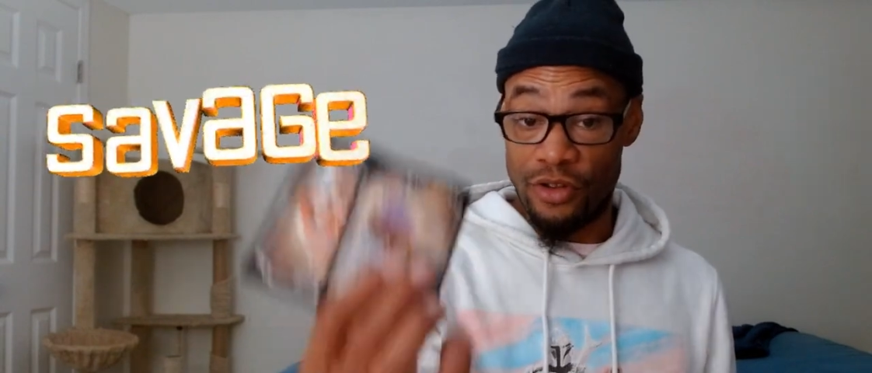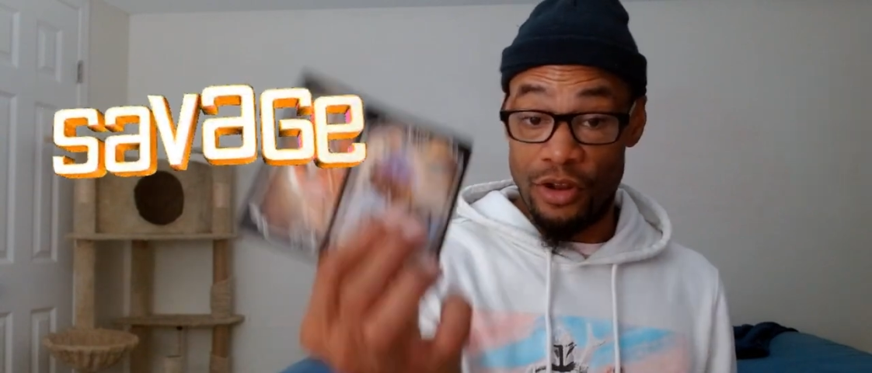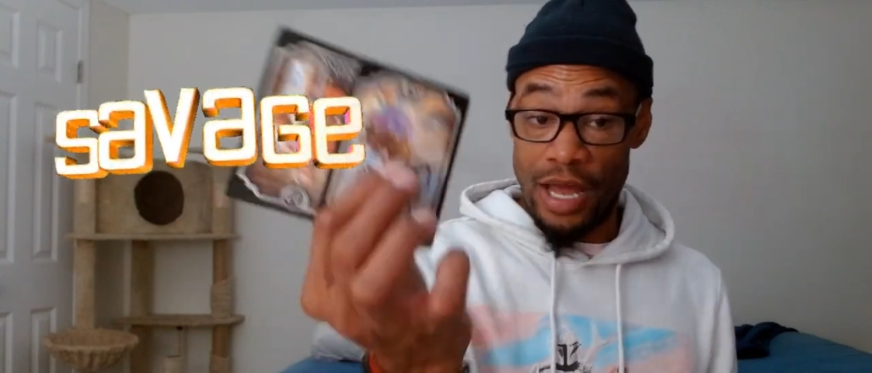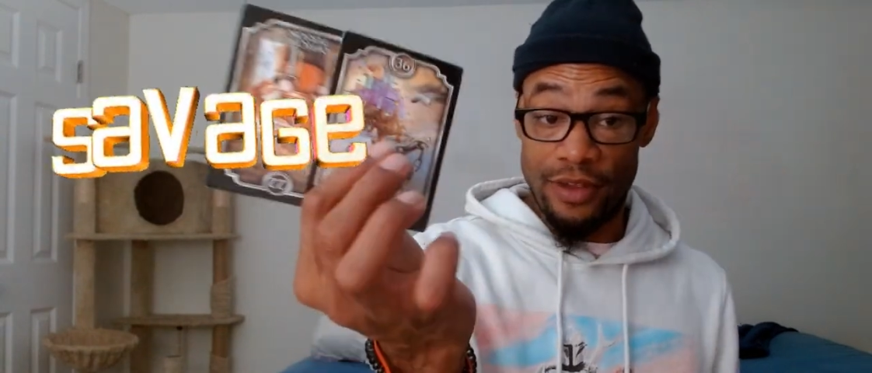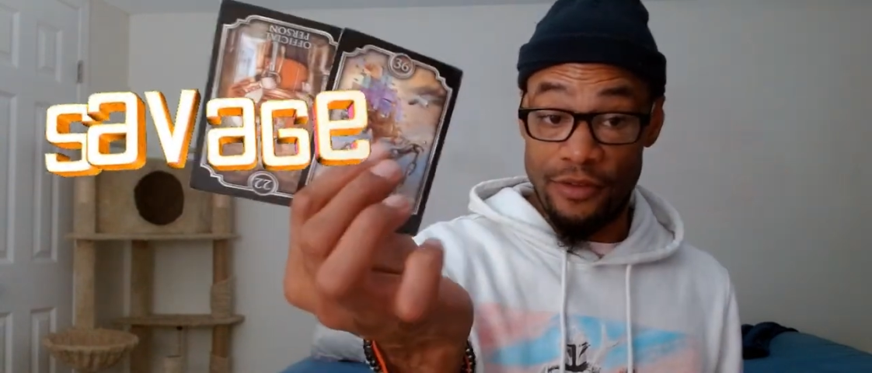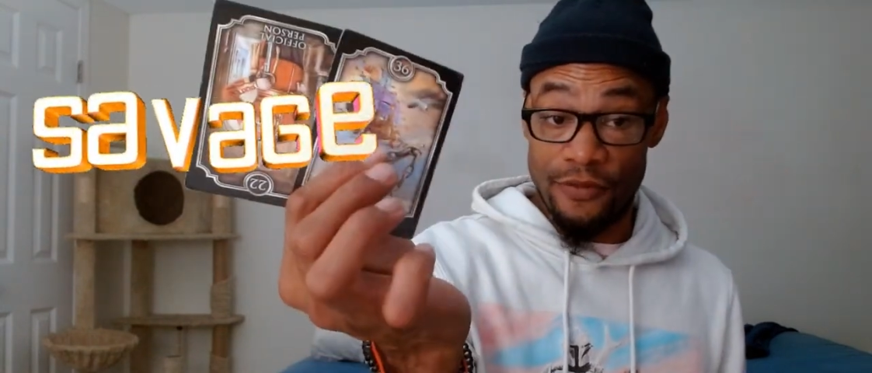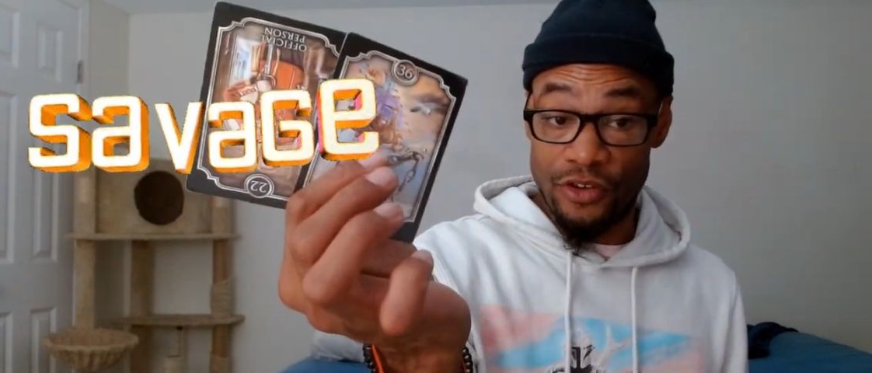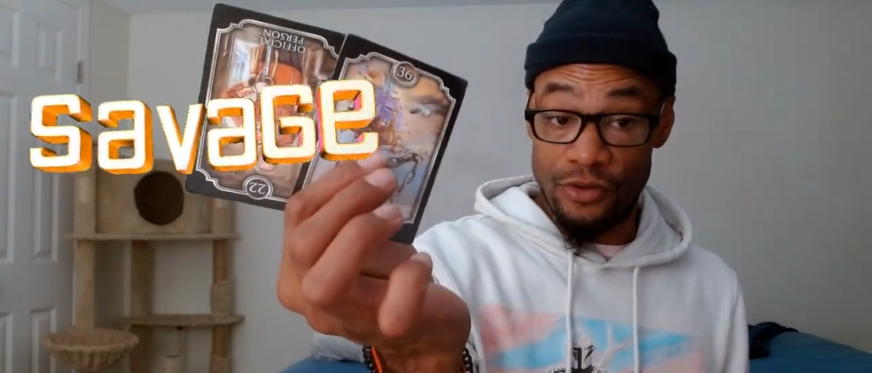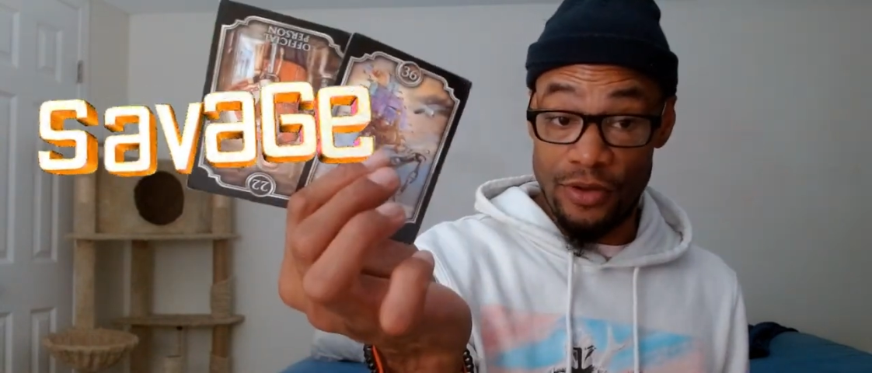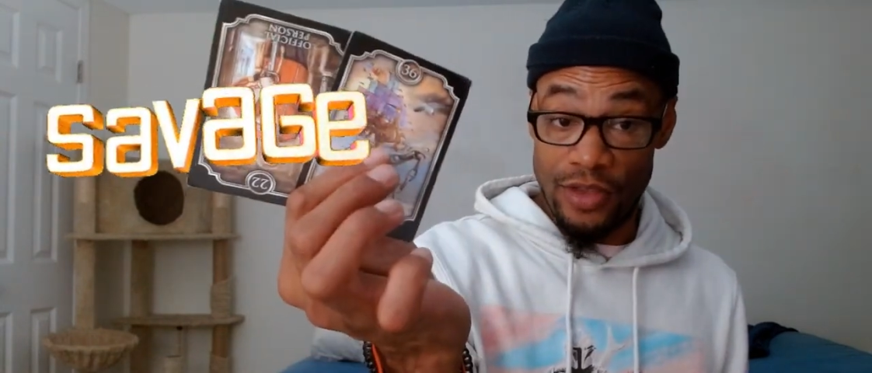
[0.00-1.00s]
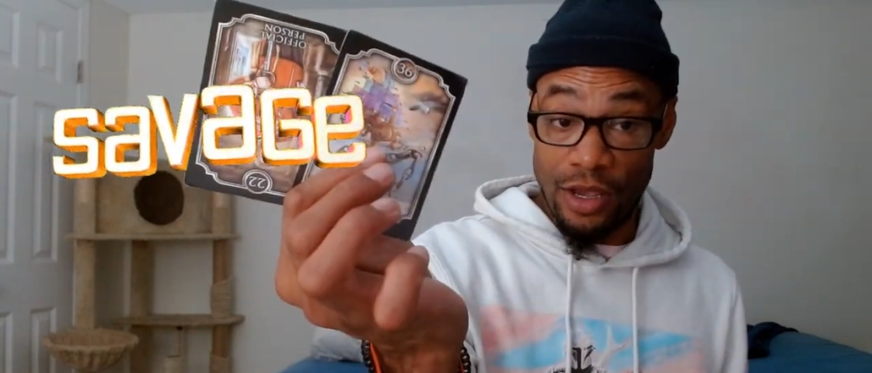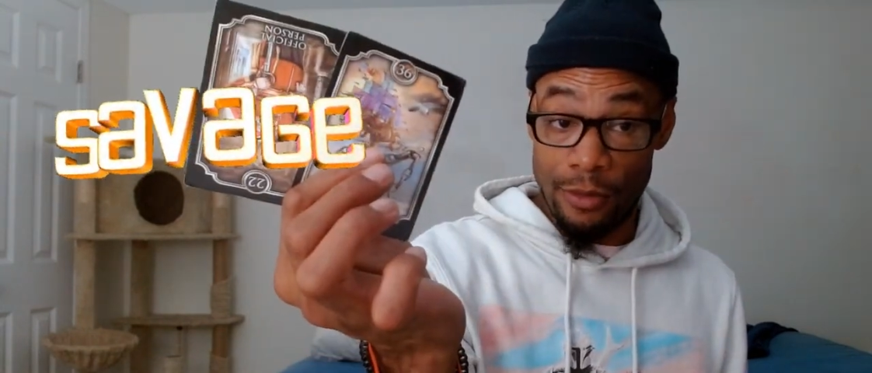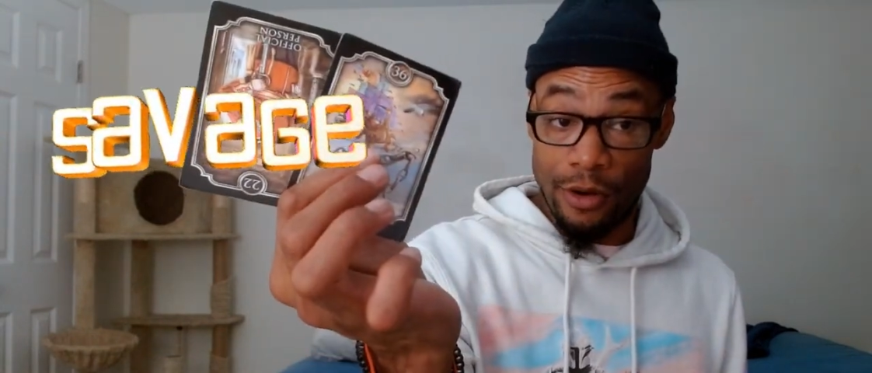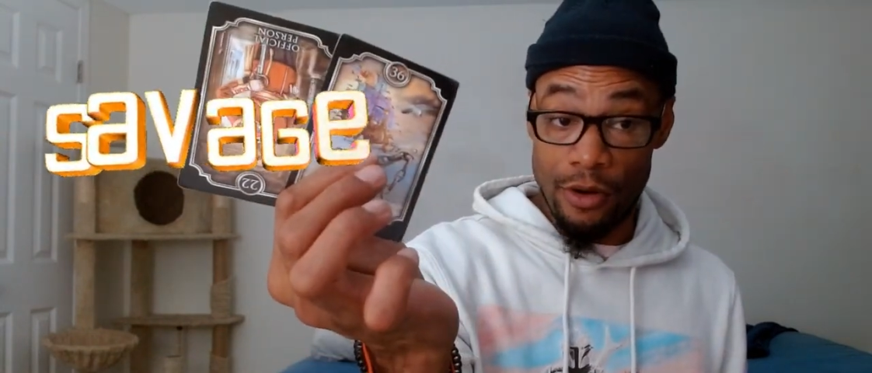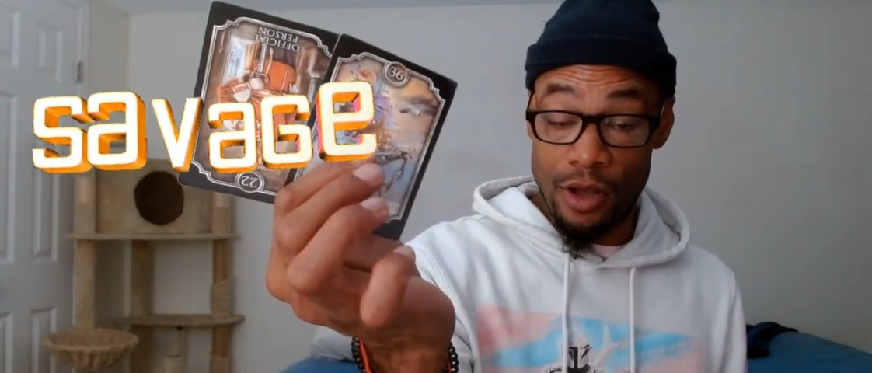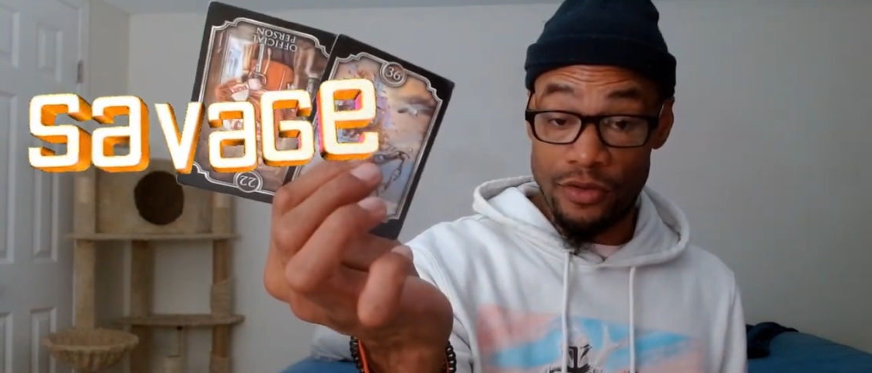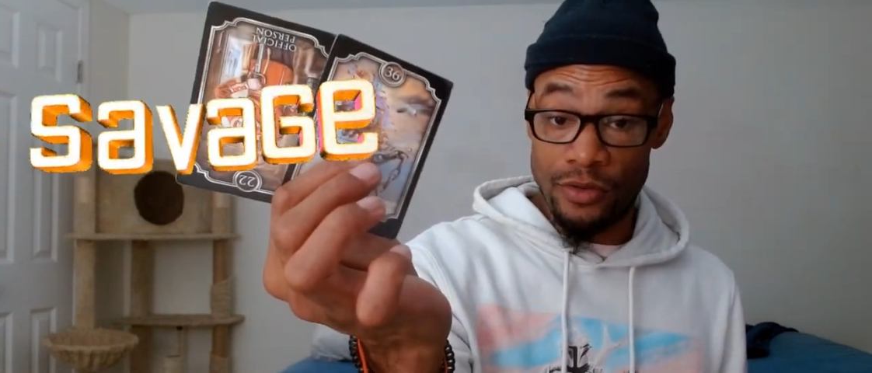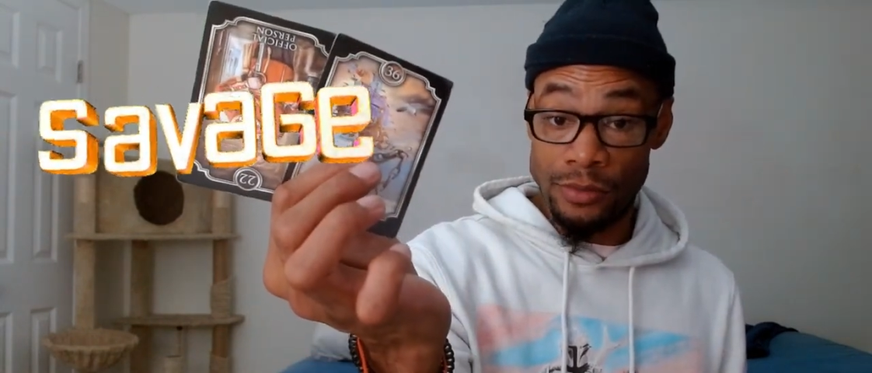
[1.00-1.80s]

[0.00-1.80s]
They're not as official as they come across